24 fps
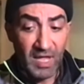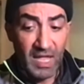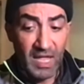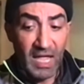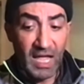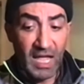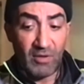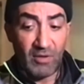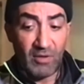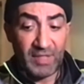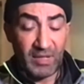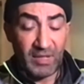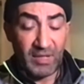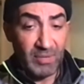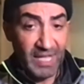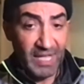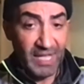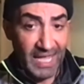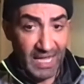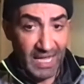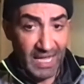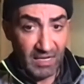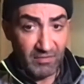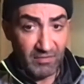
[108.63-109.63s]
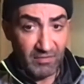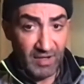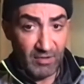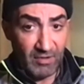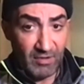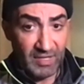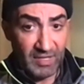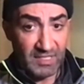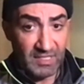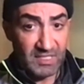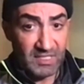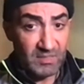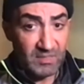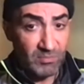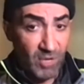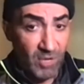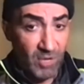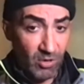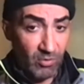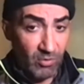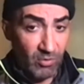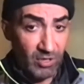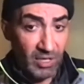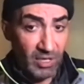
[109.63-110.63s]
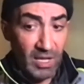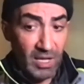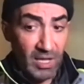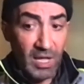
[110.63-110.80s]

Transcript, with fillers: how they behave, how they smoke,